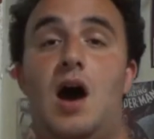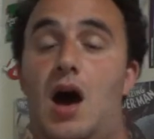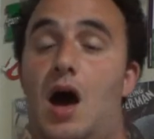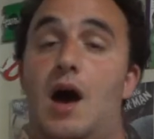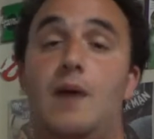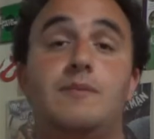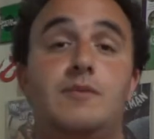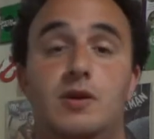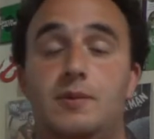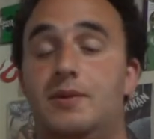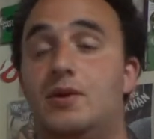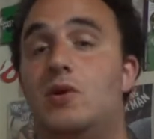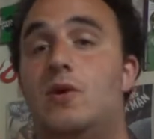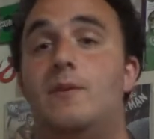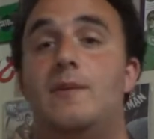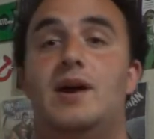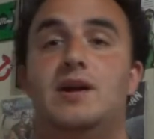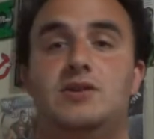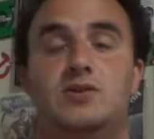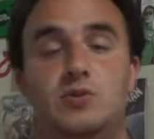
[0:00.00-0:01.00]
I'm going to be
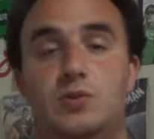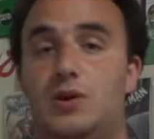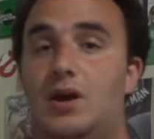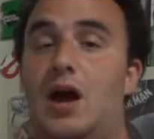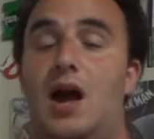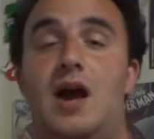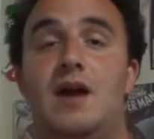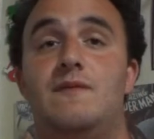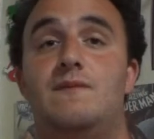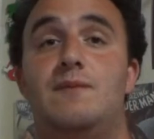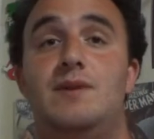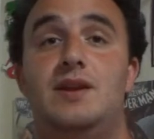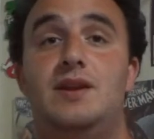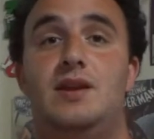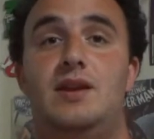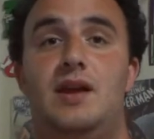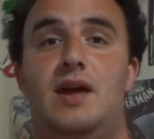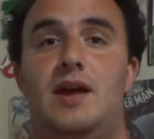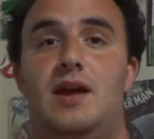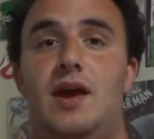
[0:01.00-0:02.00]
going back to doing, I've
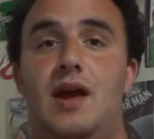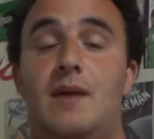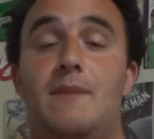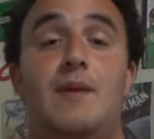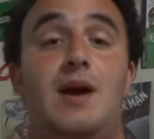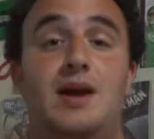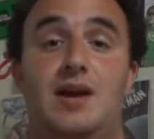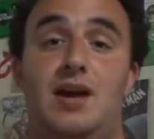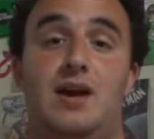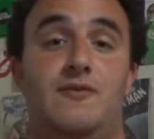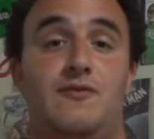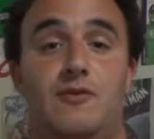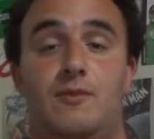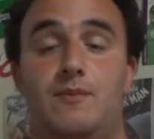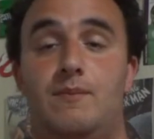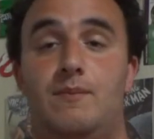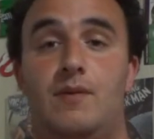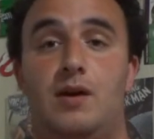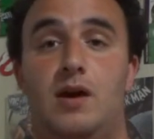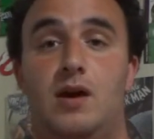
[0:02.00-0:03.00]
been MIA
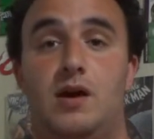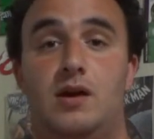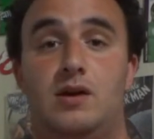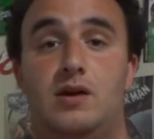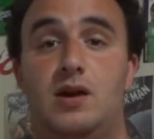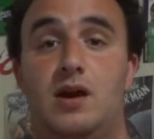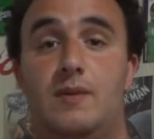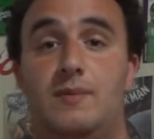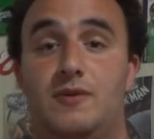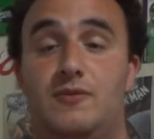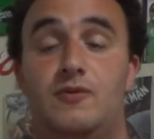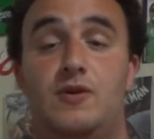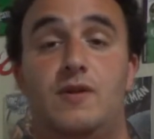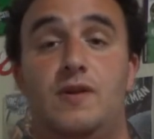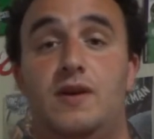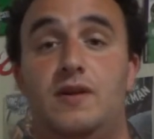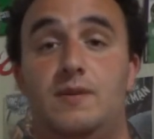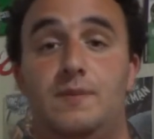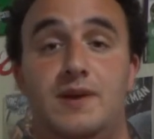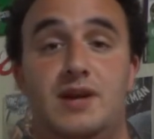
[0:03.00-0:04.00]
from Comic
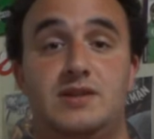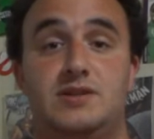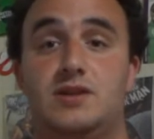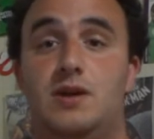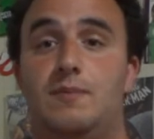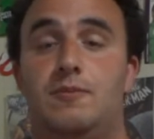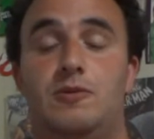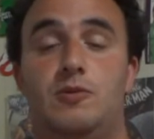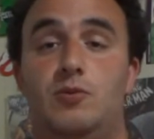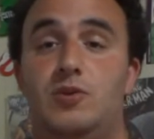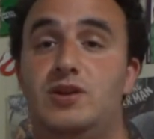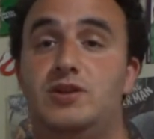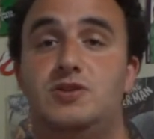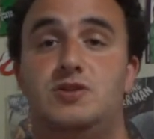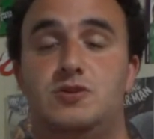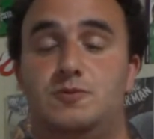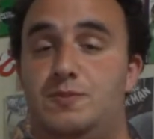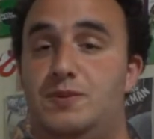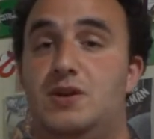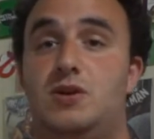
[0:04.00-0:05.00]
Frontline the past couple of weeks
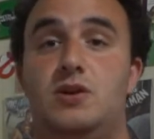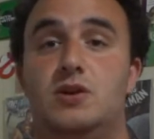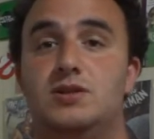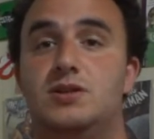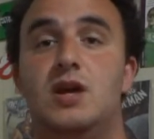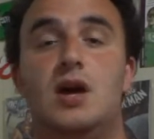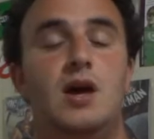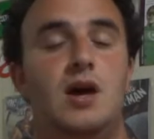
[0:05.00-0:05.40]
just because